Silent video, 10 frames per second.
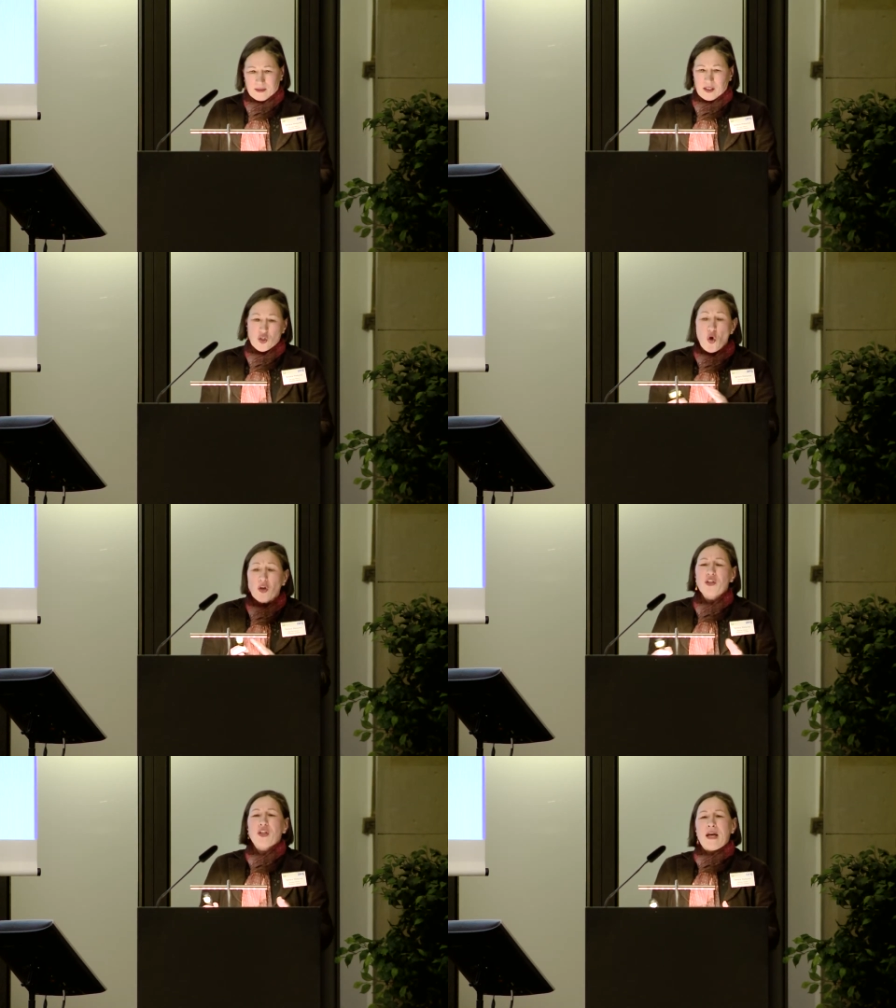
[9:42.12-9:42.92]
the
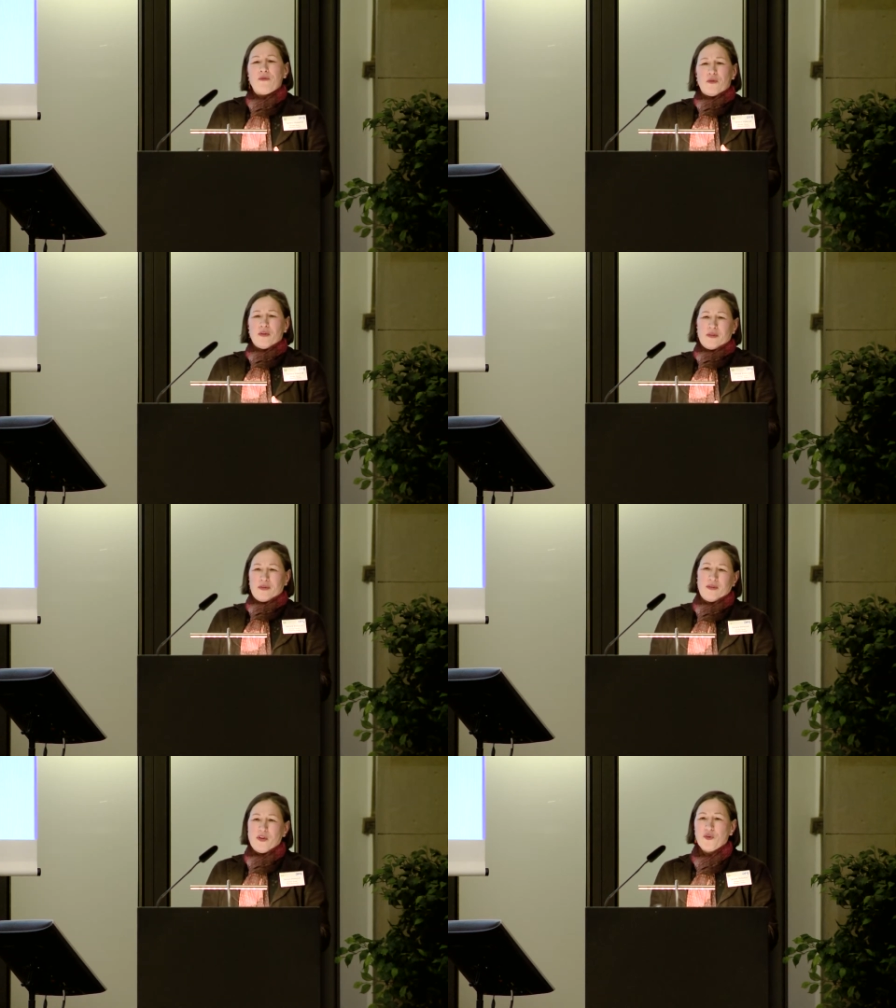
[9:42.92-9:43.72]
knowledge level
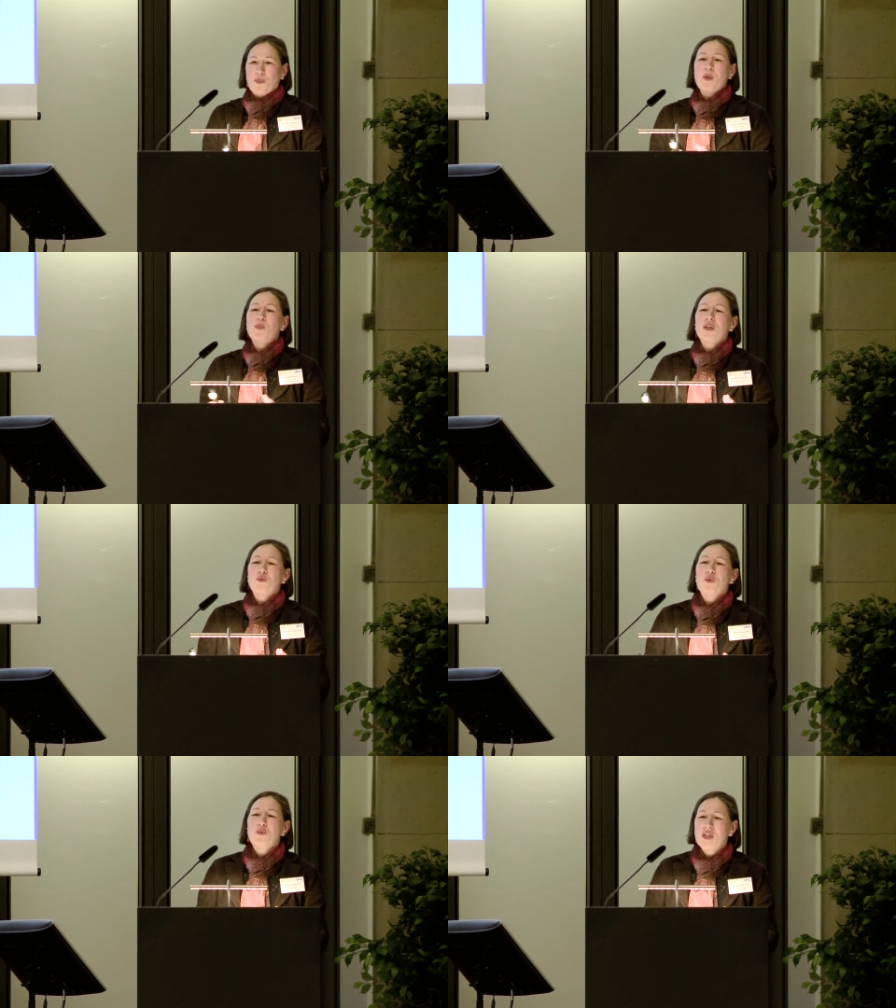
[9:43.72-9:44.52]
of the people that
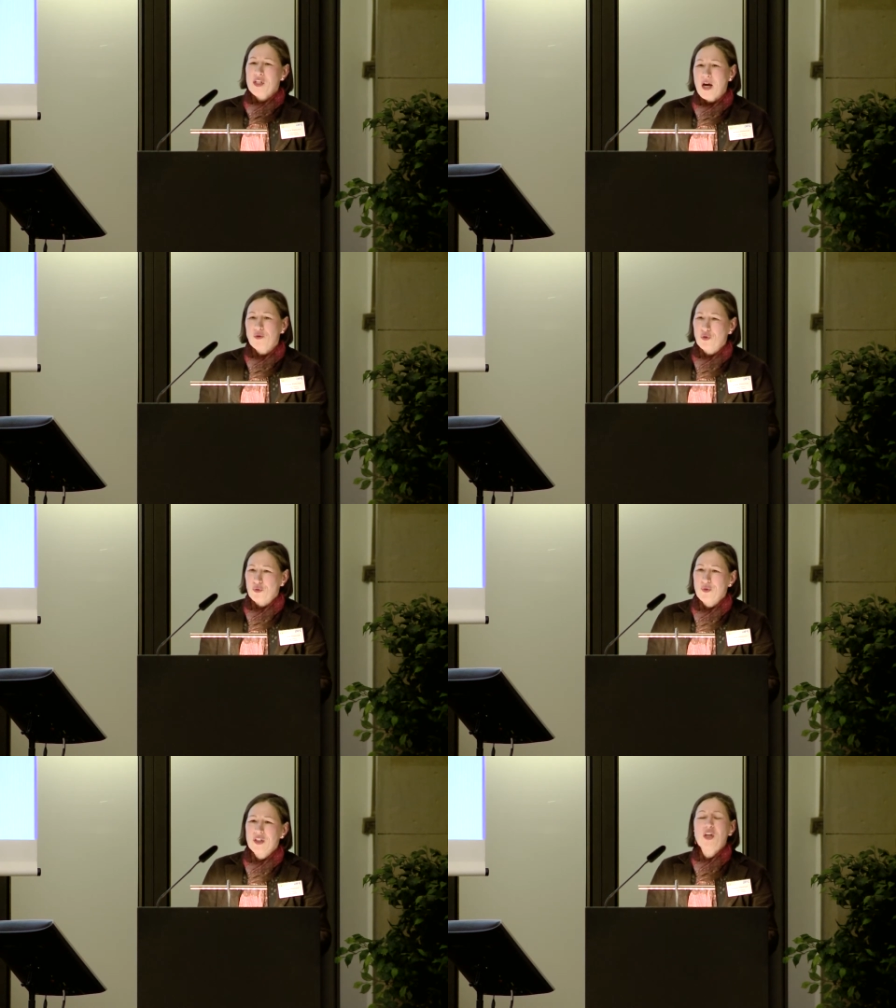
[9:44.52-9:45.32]
we reach out
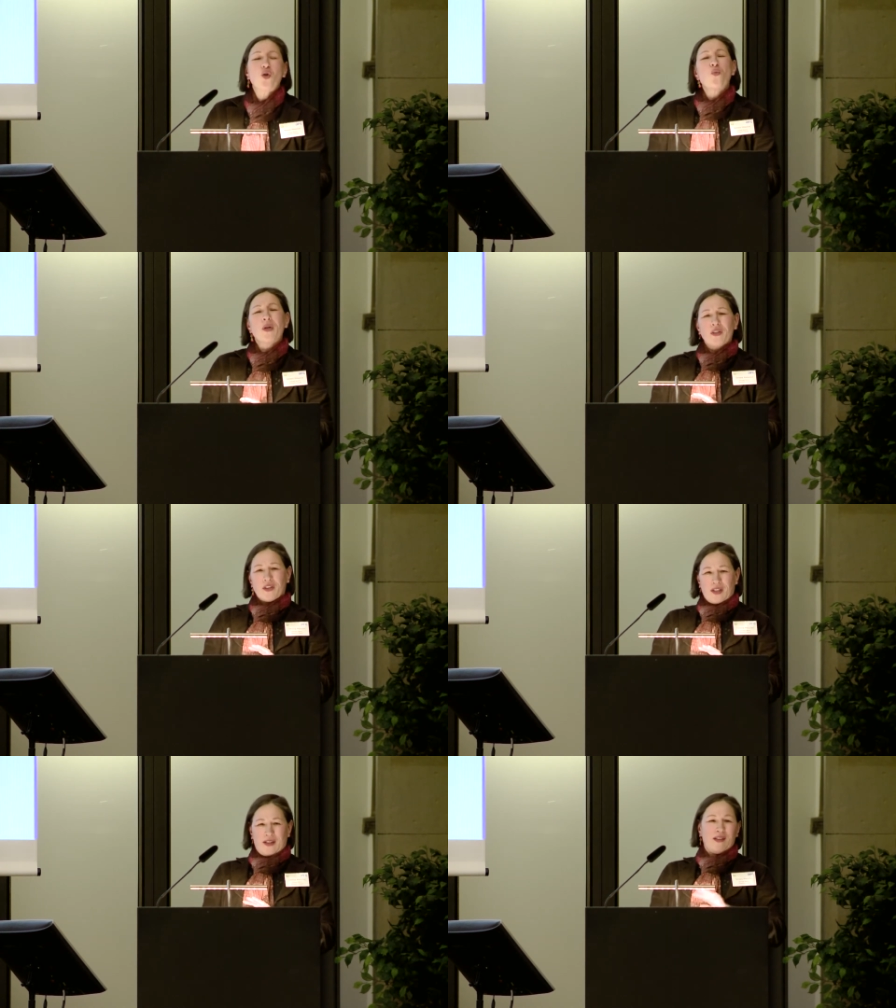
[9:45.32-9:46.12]
to is not
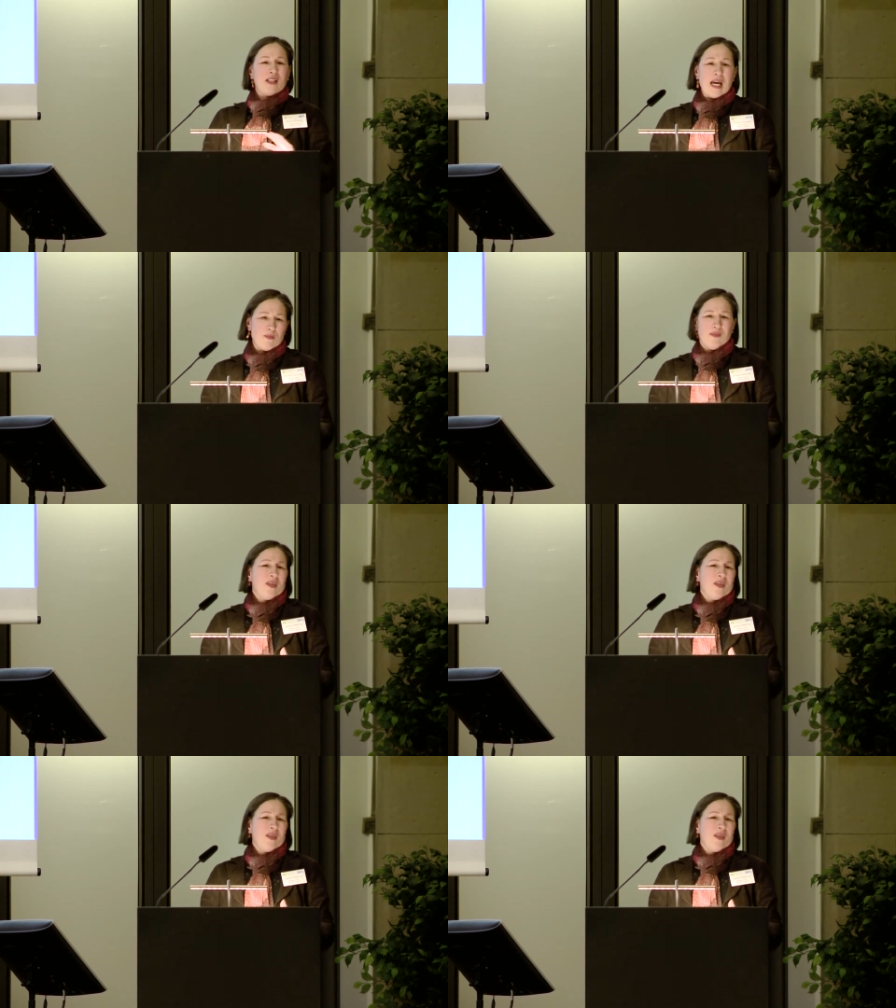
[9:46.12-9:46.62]
always the same.